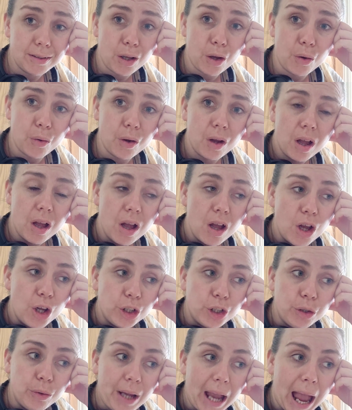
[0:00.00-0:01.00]
So
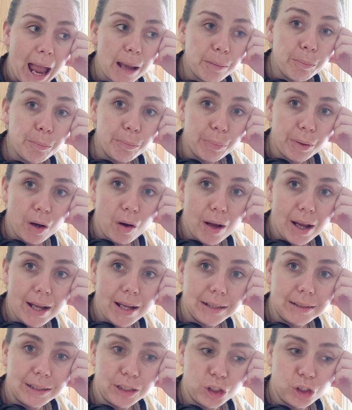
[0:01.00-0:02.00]
you can buy
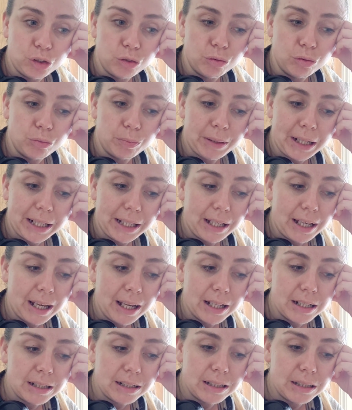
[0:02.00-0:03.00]
additional
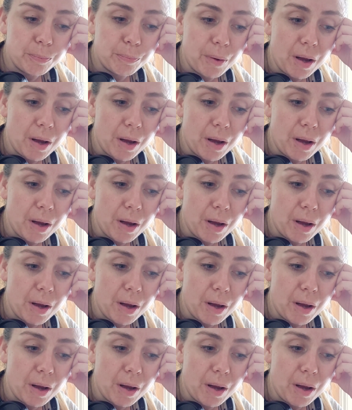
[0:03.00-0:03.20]
blankets,